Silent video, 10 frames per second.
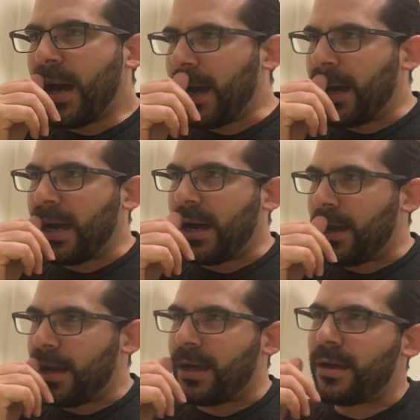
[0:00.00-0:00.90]

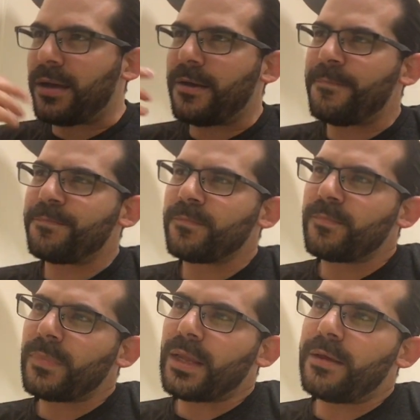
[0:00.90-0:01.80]

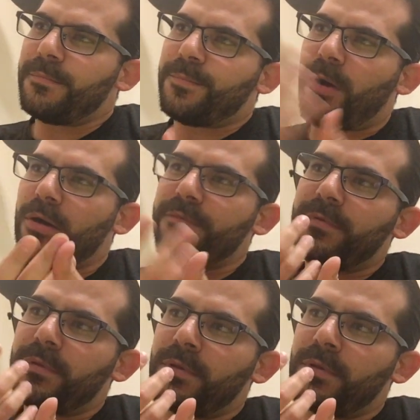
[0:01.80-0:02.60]
Part of,